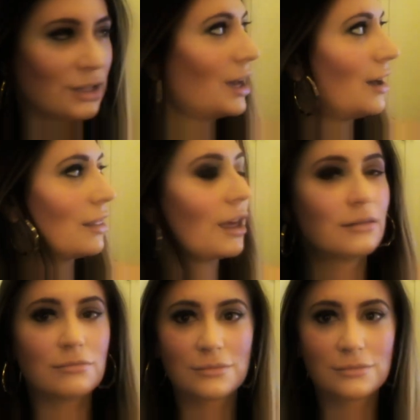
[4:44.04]
Wow,
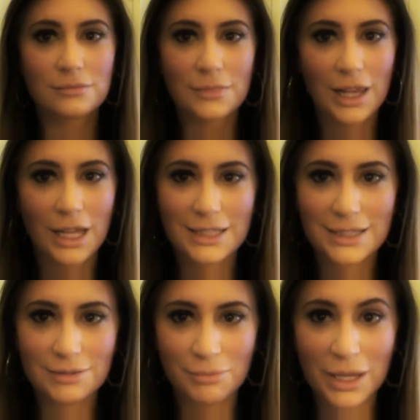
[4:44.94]
that
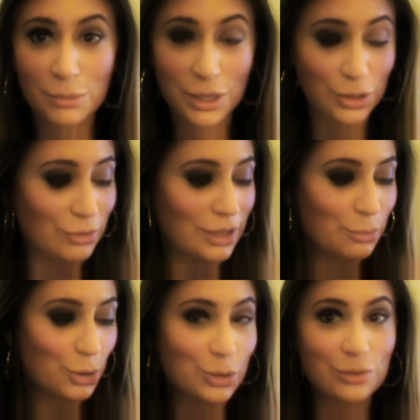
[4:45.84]
light's making me look
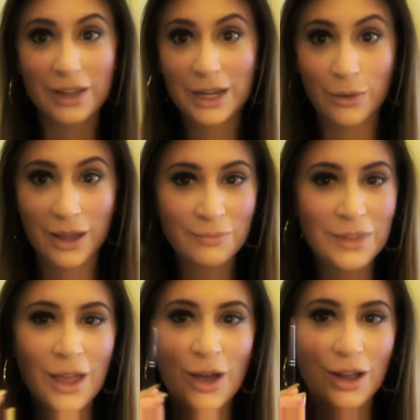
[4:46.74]
really brutal. Anyway,
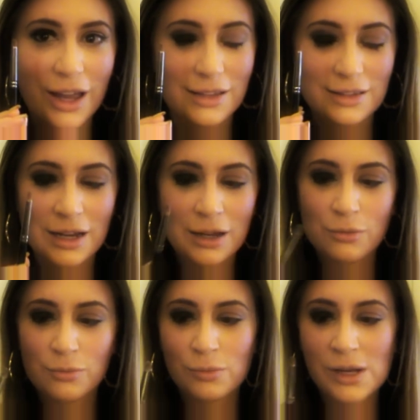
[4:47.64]
okay, so
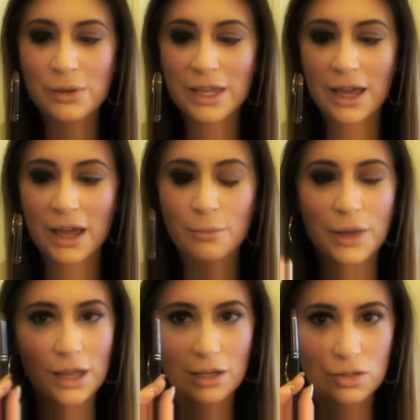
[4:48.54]
now we get our
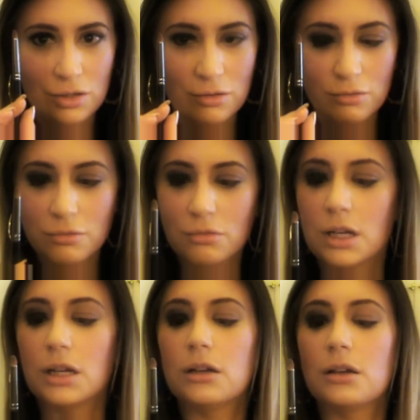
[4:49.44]
M.A.C
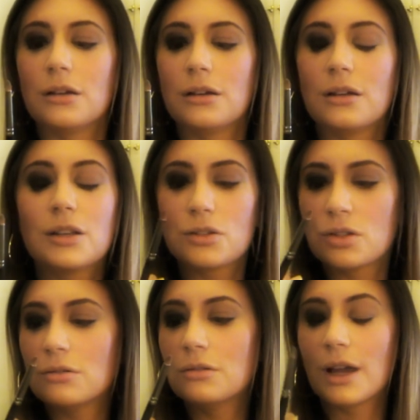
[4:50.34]

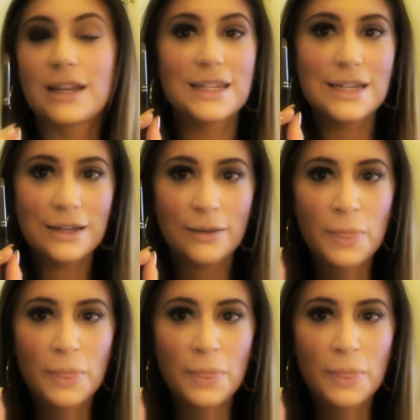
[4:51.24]
219,